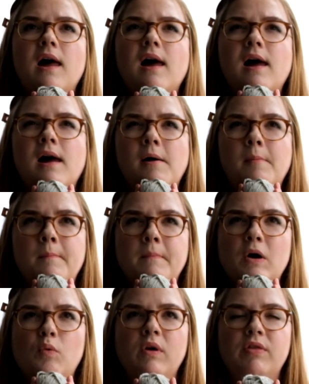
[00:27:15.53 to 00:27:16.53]
um,
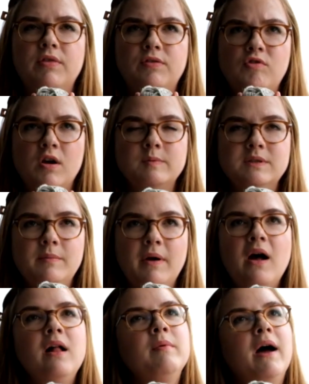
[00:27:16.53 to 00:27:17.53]
with drops
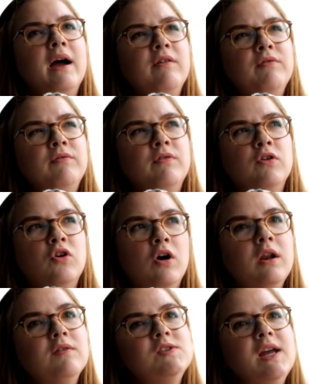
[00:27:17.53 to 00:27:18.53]
Nepal, but I
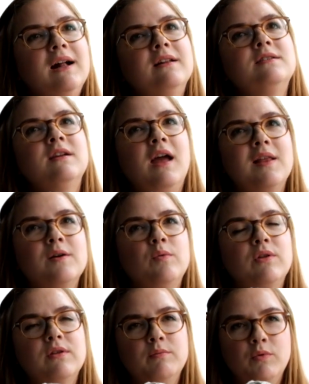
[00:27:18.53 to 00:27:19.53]
forgot if she held it together
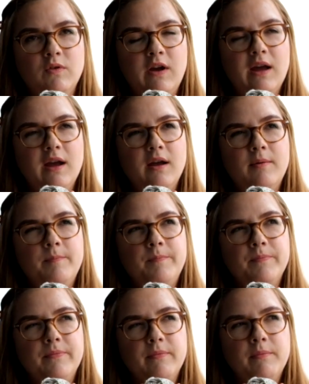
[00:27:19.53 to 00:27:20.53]
with mohair.
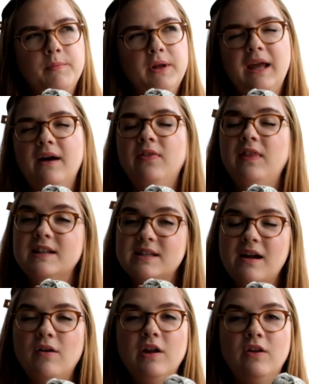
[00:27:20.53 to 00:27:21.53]
But yeah, that's
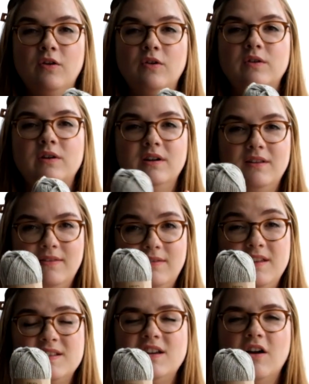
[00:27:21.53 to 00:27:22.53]
how I know
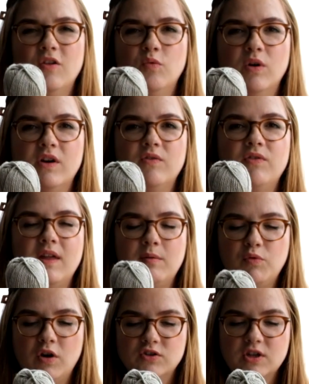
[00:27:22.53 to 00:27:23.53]
this yarn works for that
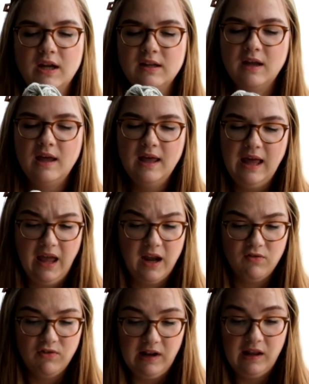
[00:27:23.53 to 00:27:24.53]
project. And I
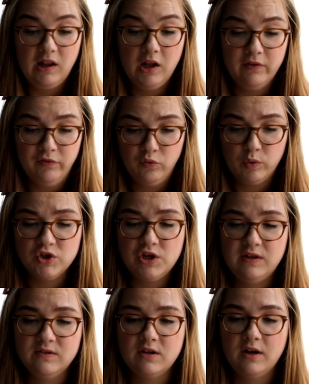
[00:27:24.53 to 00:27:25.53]
really loved what
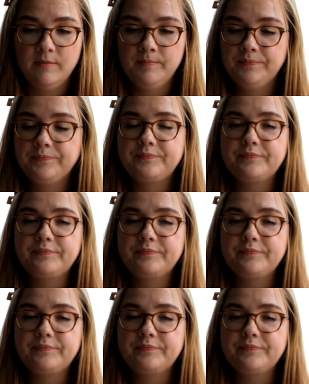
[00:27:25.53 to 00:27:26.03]
she's done